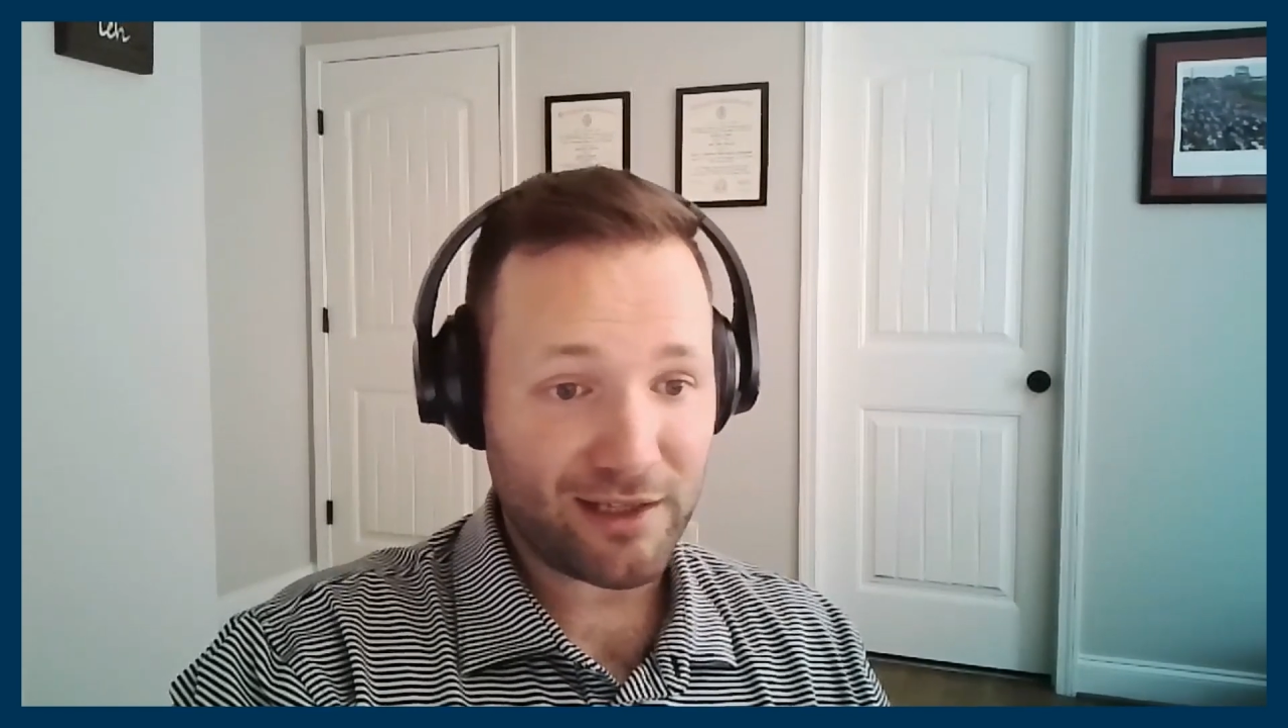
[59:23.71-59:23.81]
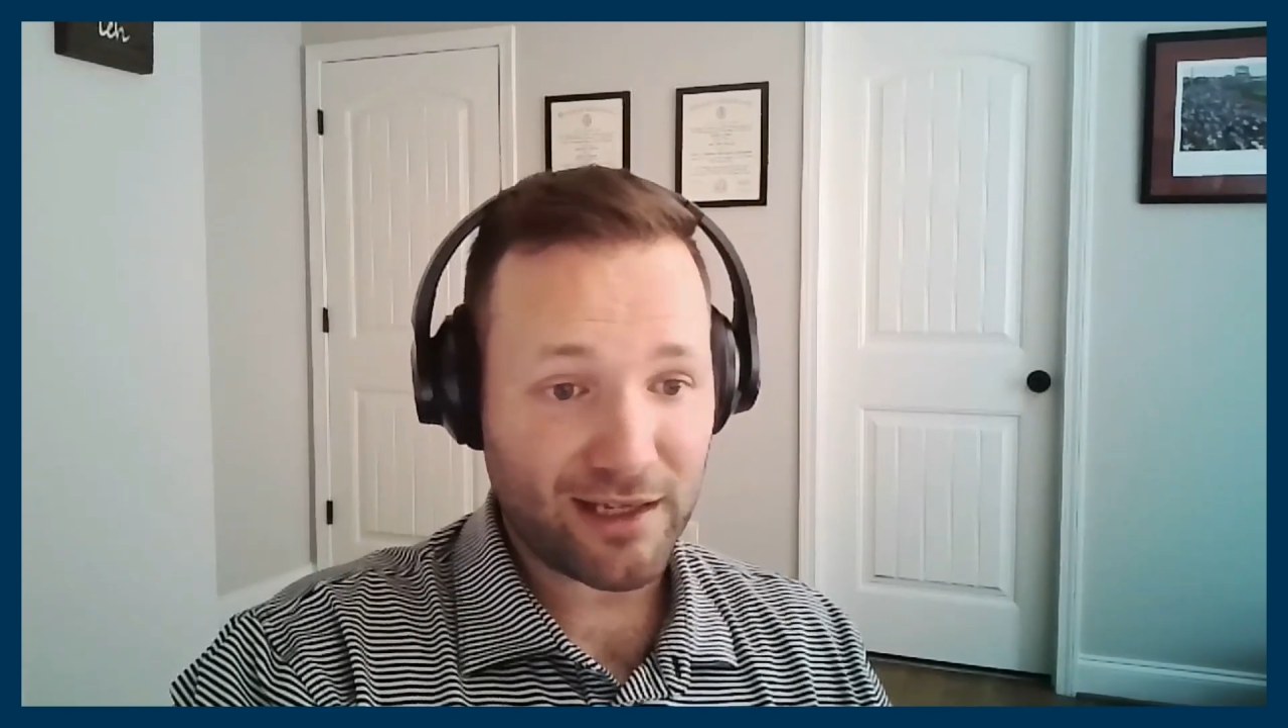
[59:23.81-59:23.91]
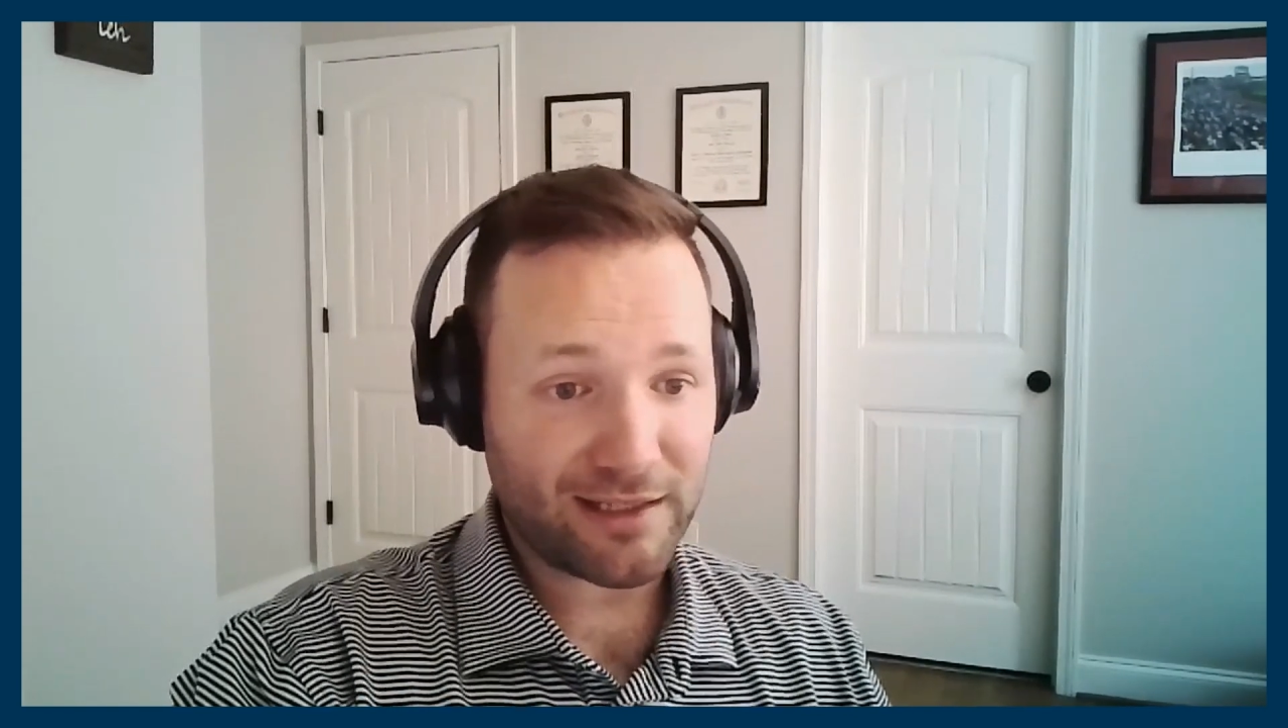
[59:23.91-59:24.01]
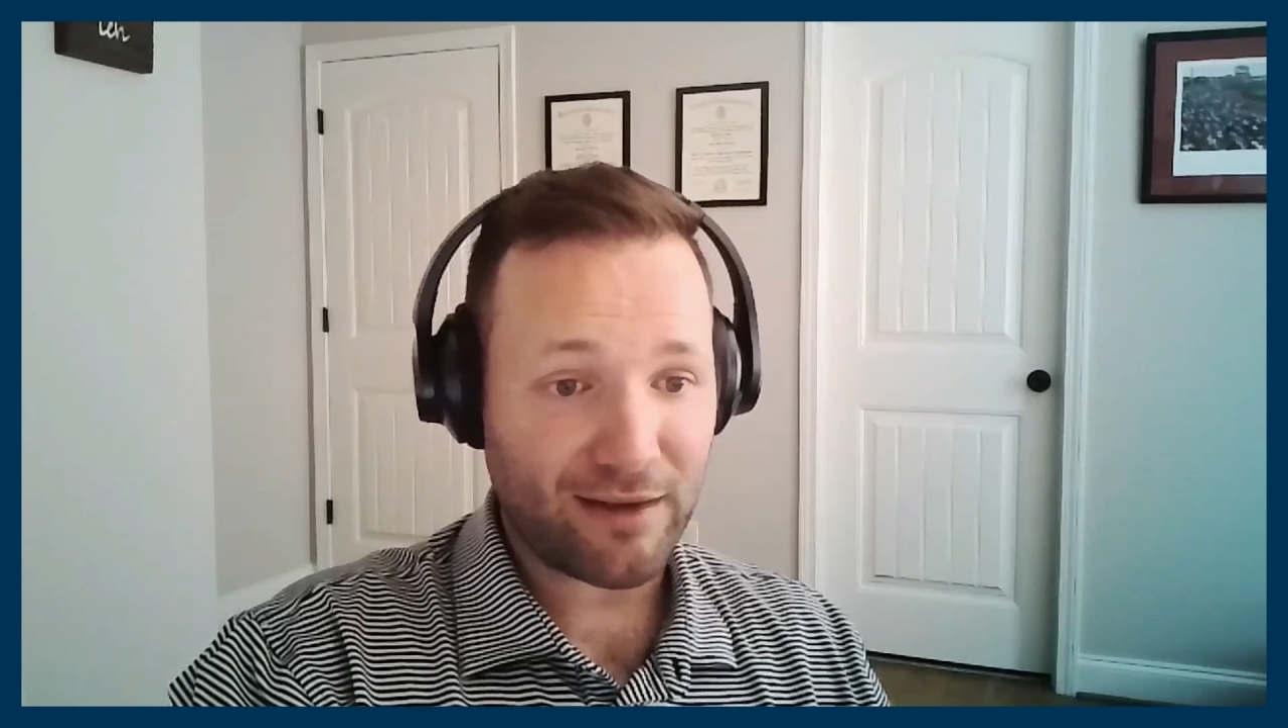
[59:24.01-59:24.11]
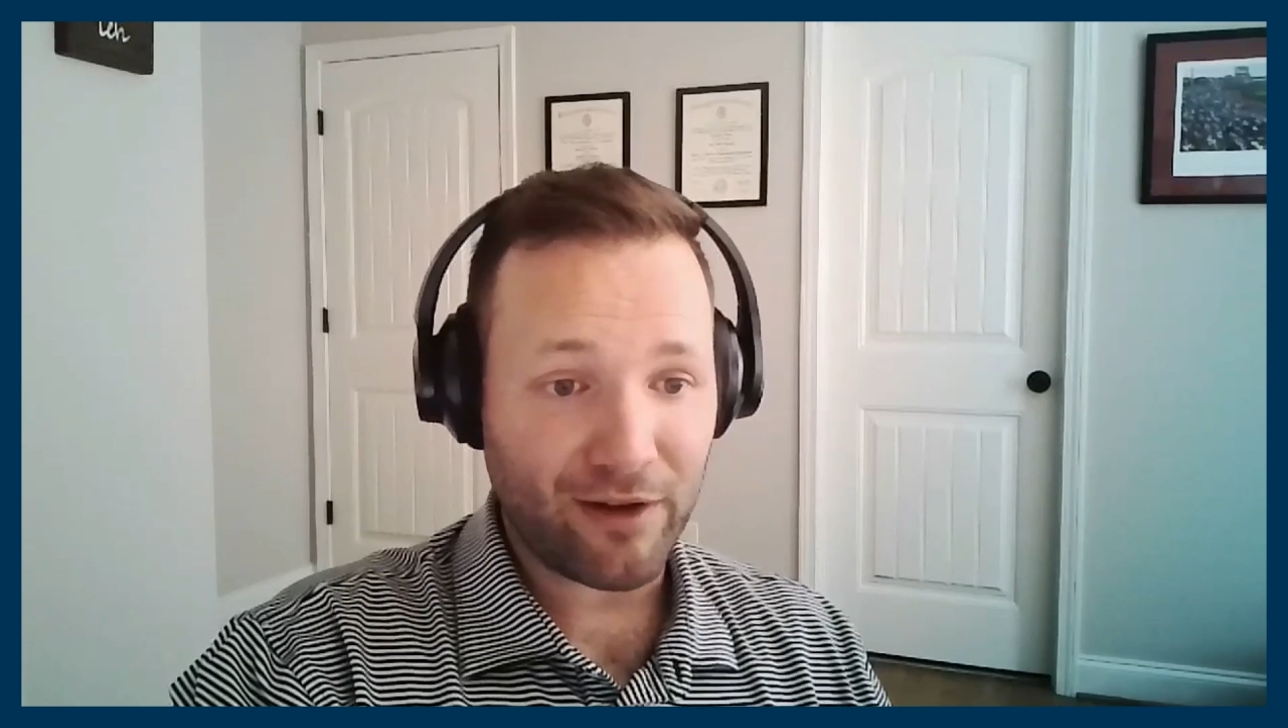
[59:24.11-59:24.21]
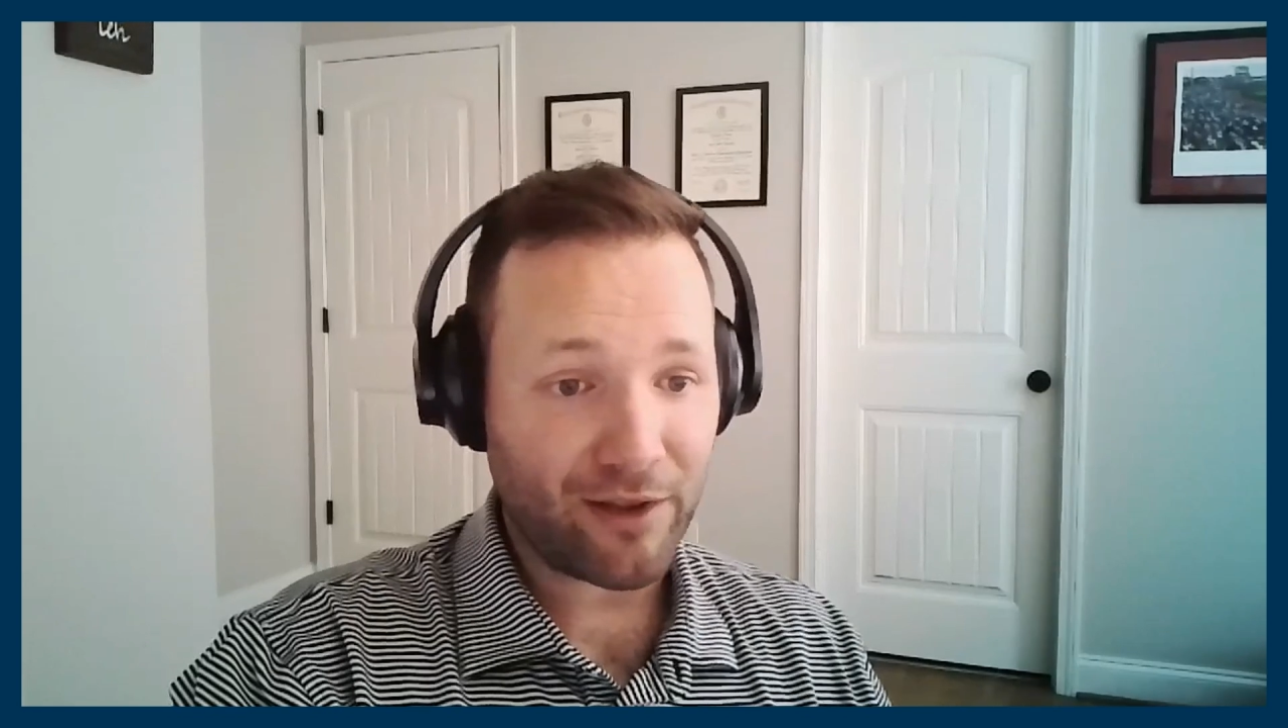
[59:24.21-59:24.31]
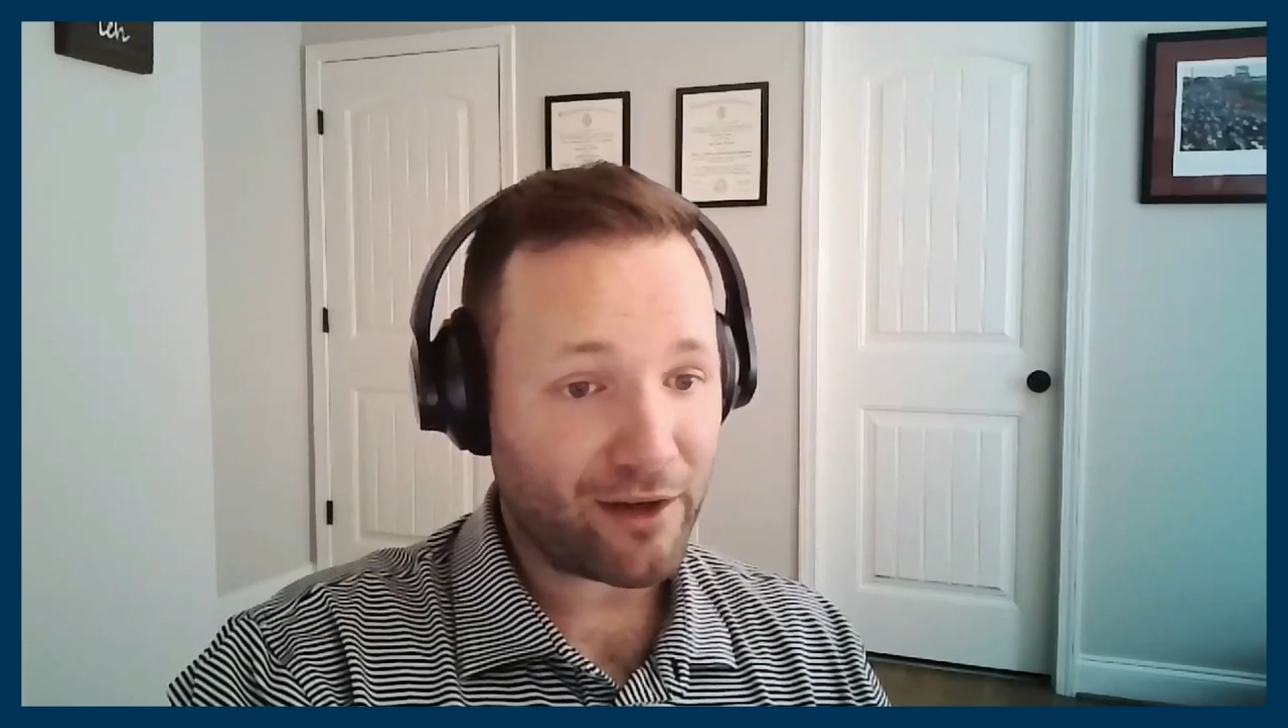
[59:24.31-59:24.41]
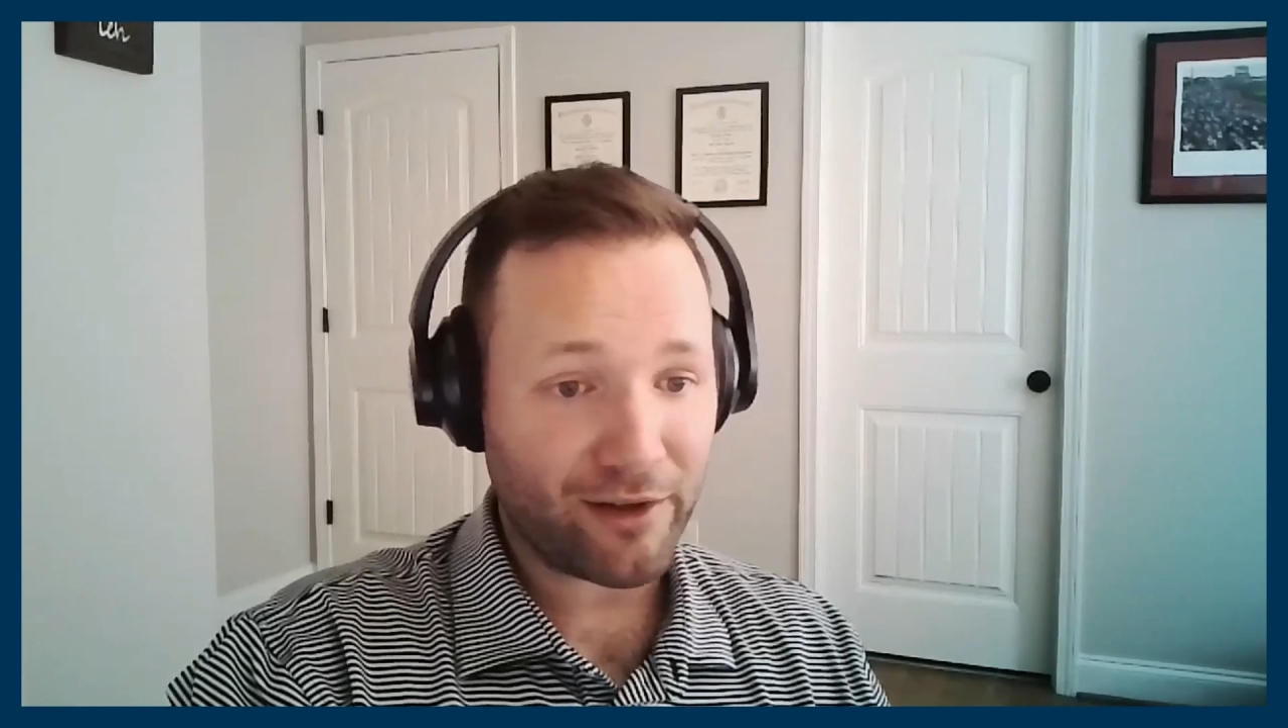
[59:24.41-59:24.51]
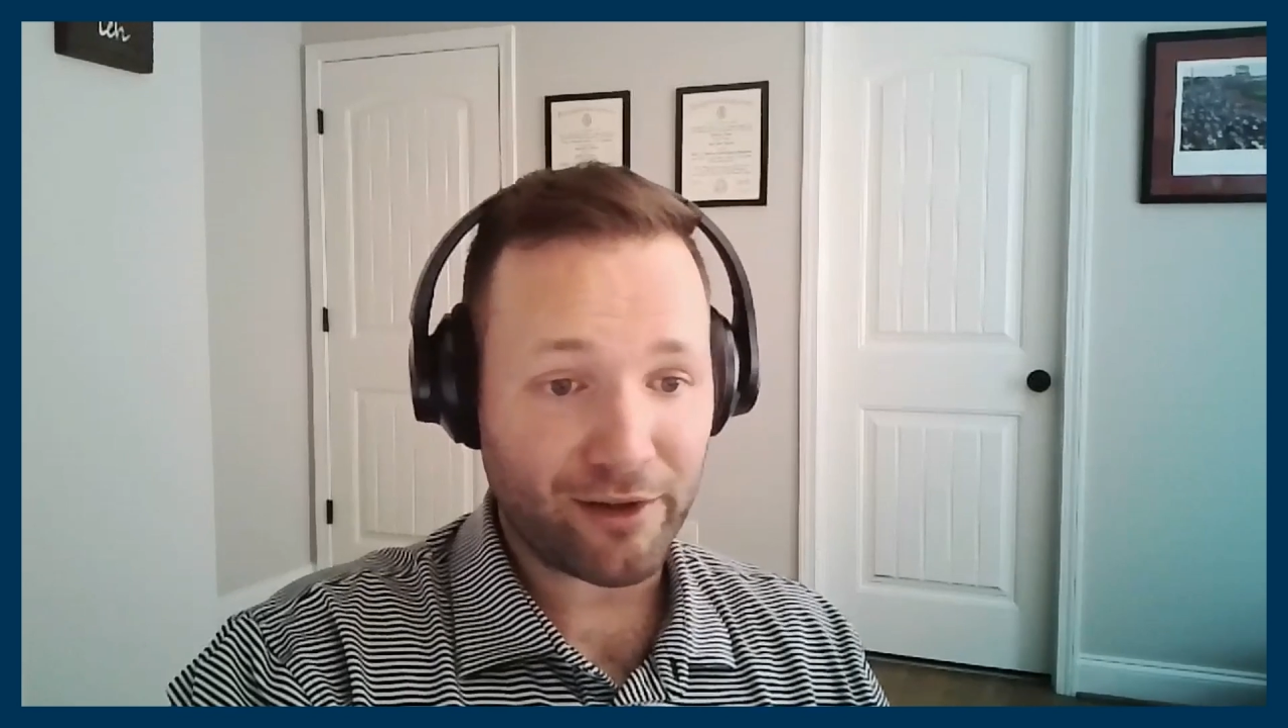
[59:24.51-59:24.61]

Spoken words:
these kids have nothing